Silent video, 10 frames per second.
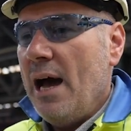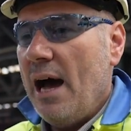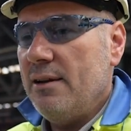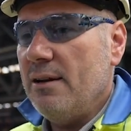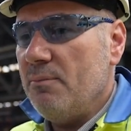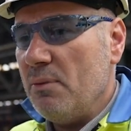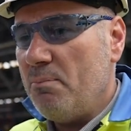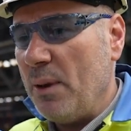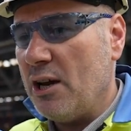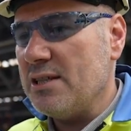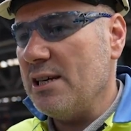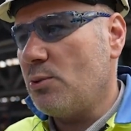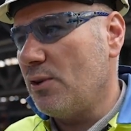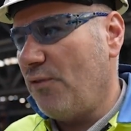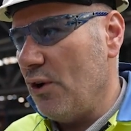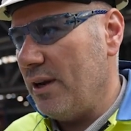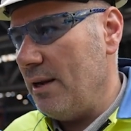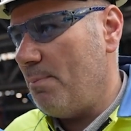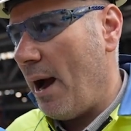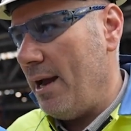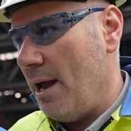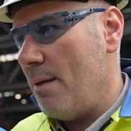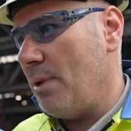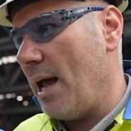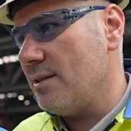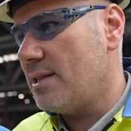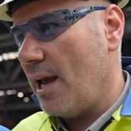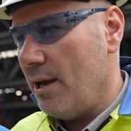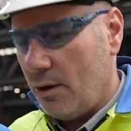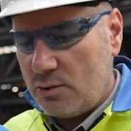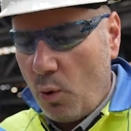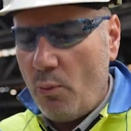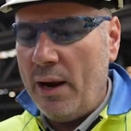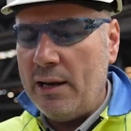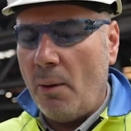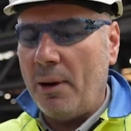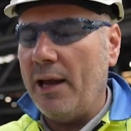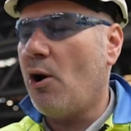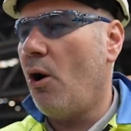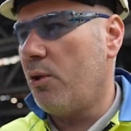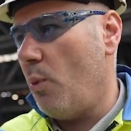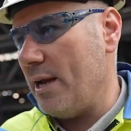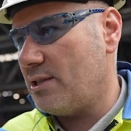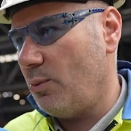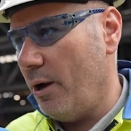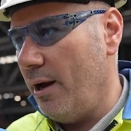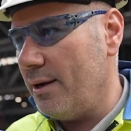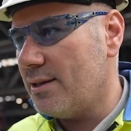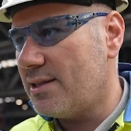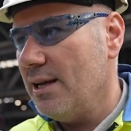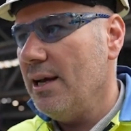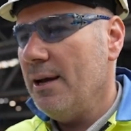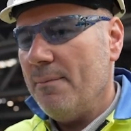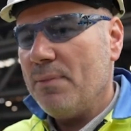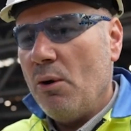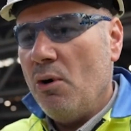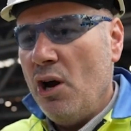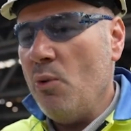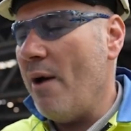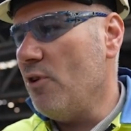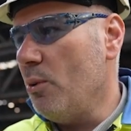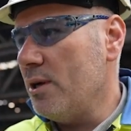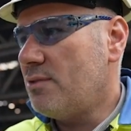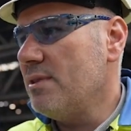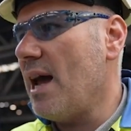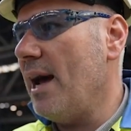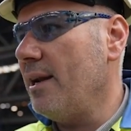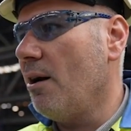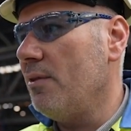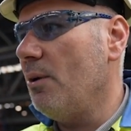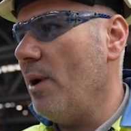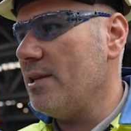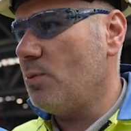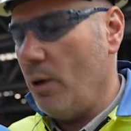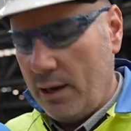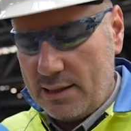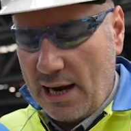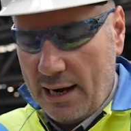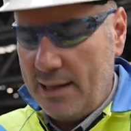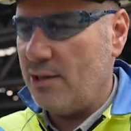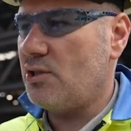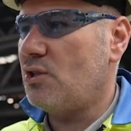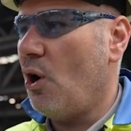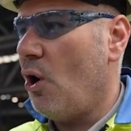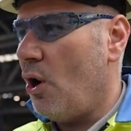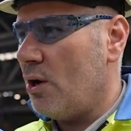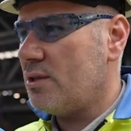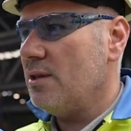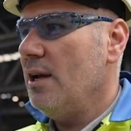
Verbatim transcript: And because this was funded by um, land sales, what we normally call the west works. whoever was residing on the west works, i.e. the stores,